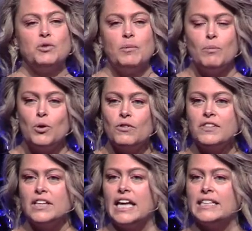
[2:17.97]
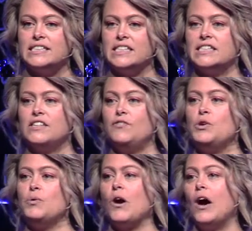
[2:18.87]
remove the lenses, if
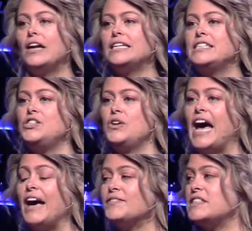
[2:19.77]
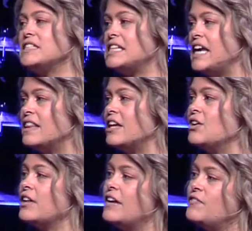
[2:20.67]
you were honest, you'd have to say that
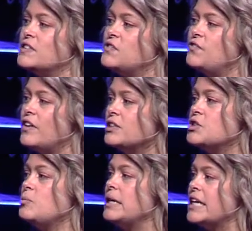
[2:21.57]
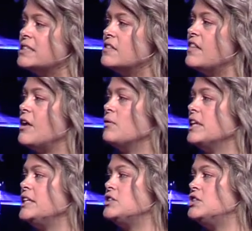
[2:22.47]
your life is filtered because of that
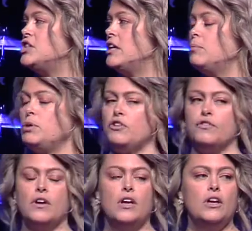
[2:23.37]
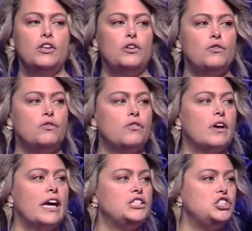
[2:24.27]
relationship. You've
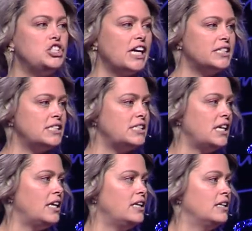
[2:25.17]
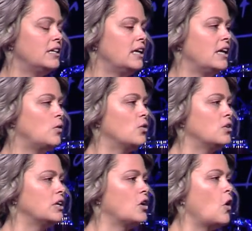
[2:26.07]
adjusted in
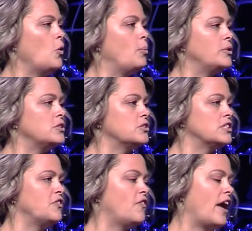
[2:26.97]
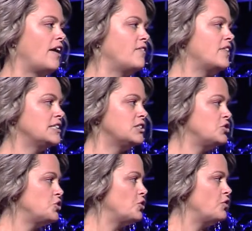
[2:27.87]
order to cope or to survive.
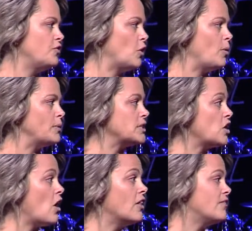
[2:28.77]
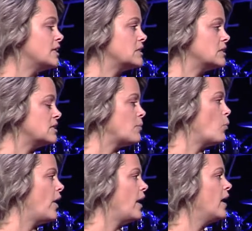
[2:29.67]
That's true for almost all of us in some
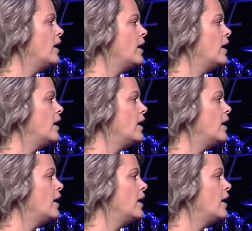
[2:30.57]
way.